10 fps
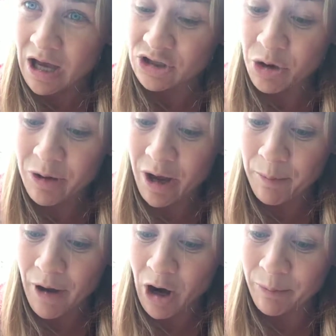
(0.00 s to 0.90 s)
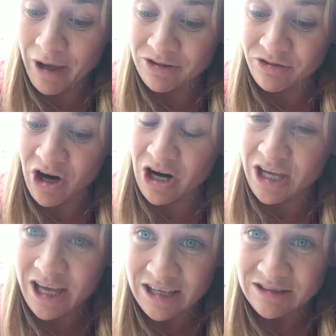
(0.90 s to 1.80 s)
showing up our best for our
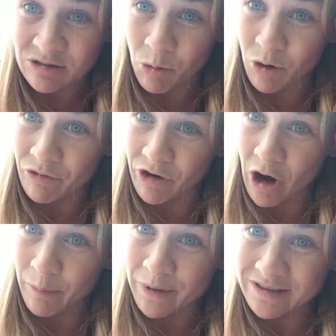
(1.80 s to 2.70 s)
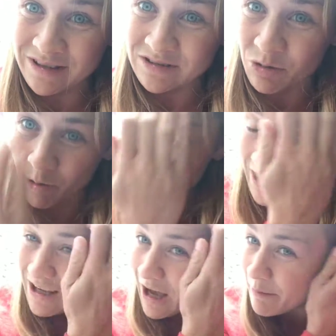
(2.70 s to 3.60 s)
kids or for our business or
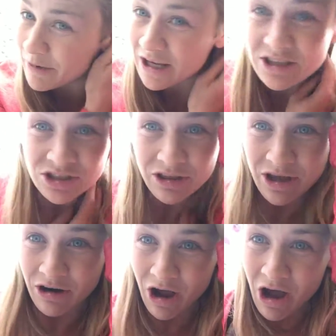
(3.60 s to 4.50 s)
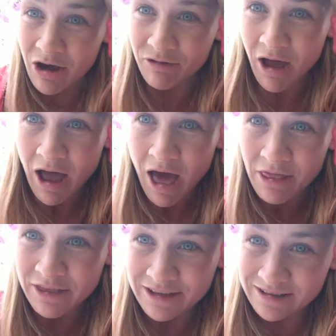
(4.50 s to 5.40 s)
any combination thereof.
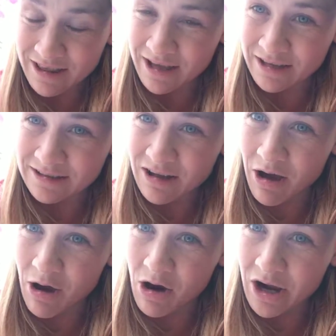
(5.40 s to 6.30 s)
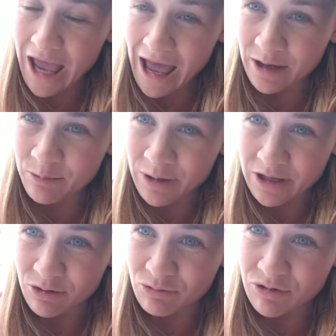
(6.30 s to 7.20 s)
These things can
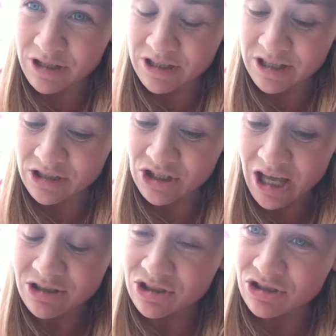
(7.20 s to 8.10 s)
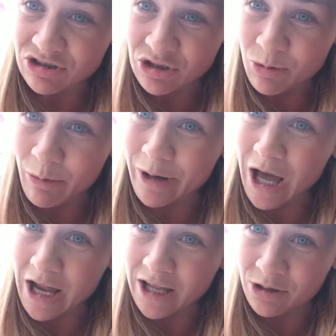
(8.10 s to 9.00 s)
be really challenging to do when we're
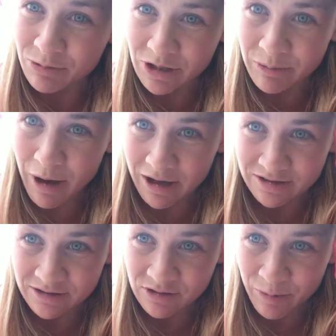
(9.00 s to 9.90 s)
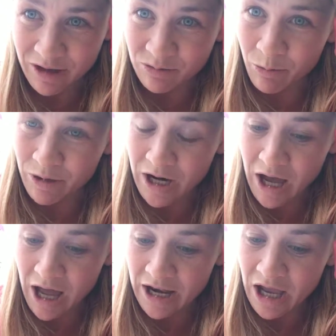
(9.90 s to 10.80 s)
not in a really positive space, when we're
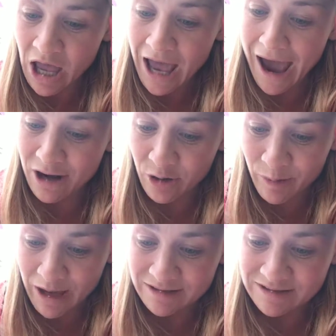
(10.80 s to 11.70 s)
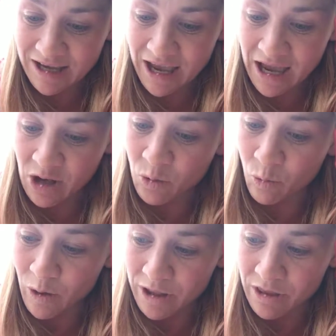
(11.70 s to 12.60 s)
not at our best
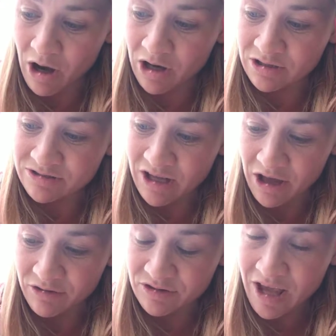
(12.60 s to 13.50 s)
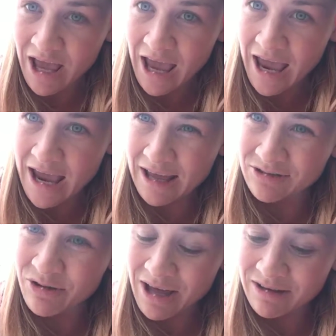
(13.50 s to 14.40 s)
and with ourselves.
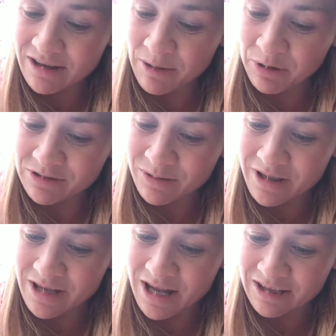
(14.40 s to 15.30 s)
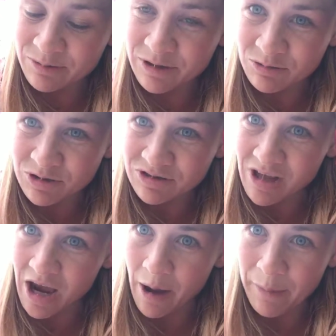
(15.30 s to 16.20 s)
And so that brings me to the next piece, which is
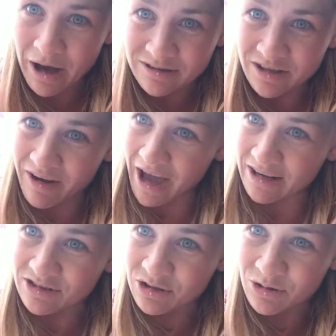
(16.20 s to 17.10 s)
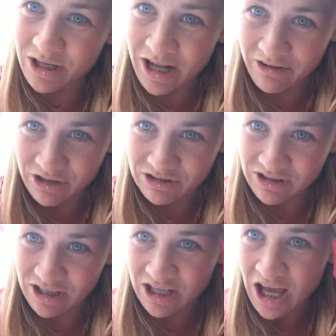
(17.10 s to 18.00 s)
like a positive attitude in
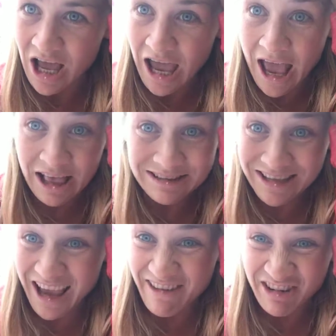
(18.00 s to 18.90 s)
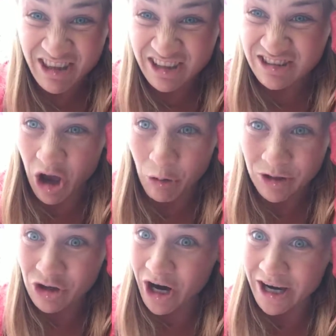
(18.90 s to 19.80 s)
adversity. And let's say everything's
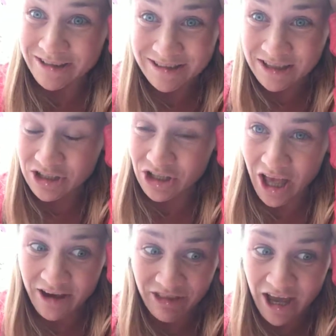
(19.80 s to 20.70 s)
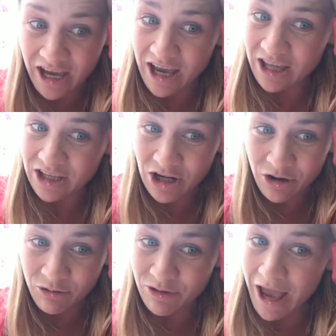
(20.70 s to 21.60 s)
going crazy in your life, like, you
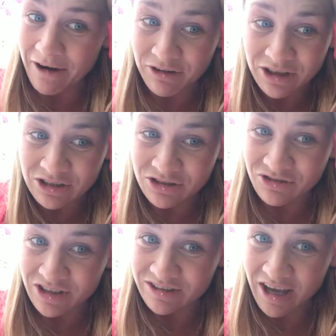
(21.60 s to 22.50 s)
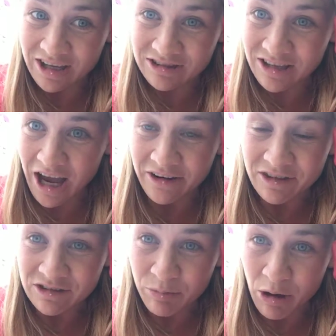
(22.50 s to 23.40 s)
know, everything just feels like it's kind of
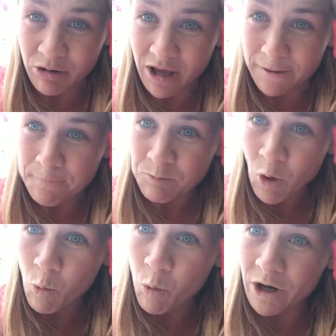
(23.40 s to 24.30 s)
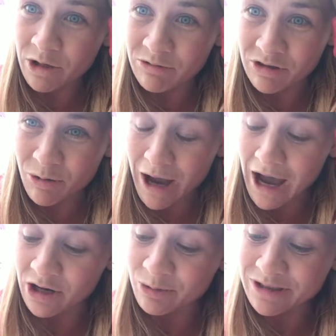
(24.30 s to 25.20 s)
exploding. What do?
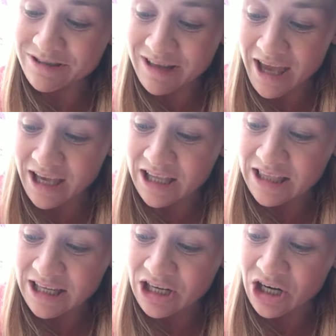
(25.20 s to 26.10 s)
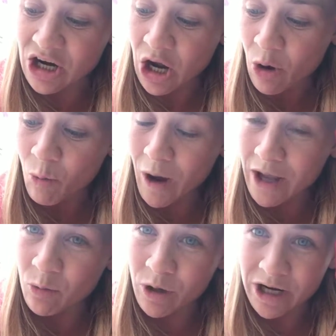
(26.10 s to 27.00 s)
How do we stay clear
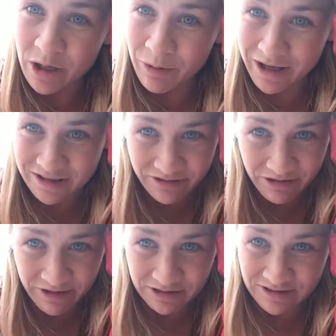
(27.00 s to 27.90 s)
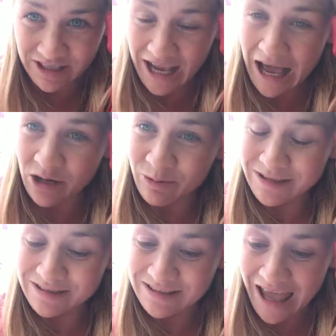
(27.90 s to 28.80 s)
when we're in a place of adversity? How do we
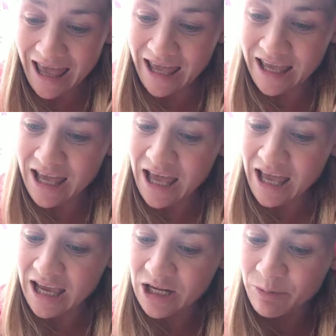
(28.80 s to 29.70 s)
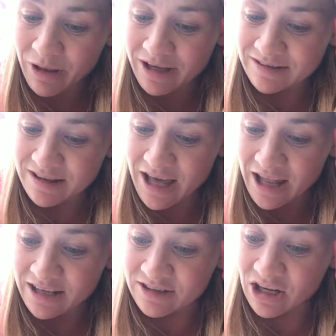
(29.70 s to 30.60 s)
stay in a place
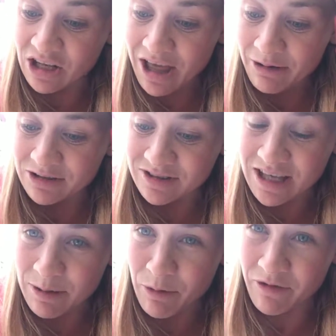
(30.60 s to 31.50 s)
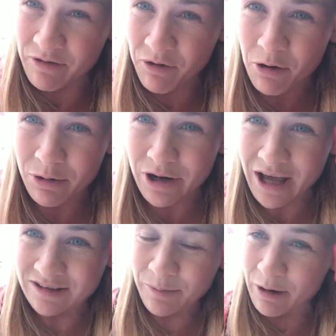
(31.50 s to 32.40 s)
that is going to allow us to keep moving forward,
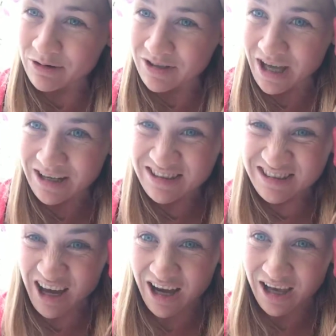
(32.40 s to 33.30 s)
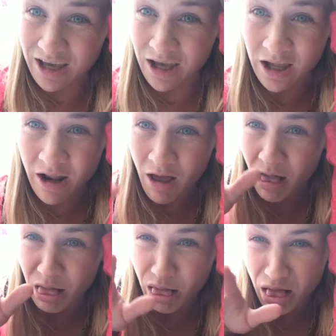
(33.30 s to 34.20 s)
as opposed to getting stuck in
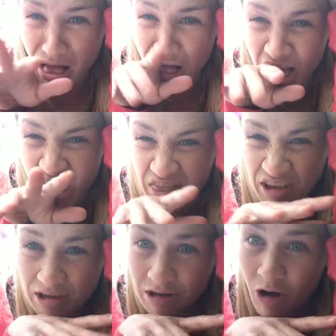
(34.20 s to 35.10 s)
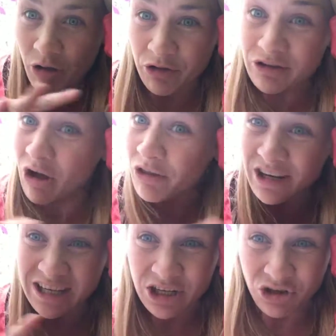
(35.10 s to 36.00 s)
all the
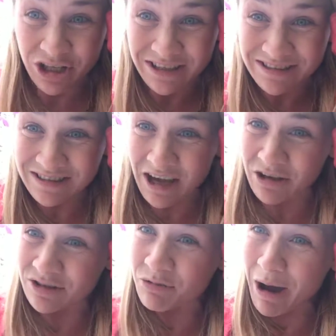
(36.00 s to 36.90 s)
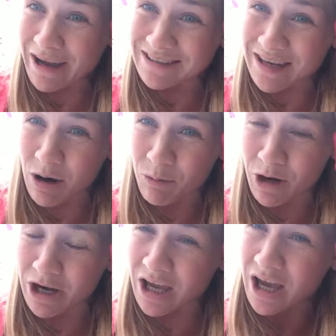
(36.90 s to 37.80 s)
nitty-gritty details of why it's not
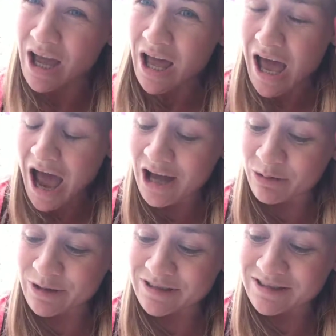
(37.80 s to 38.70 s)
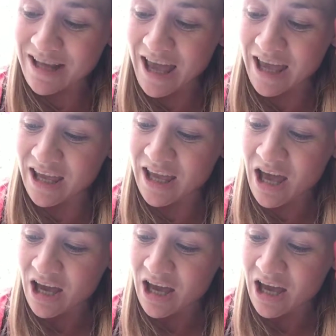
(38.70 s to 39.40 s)
working? How do we stay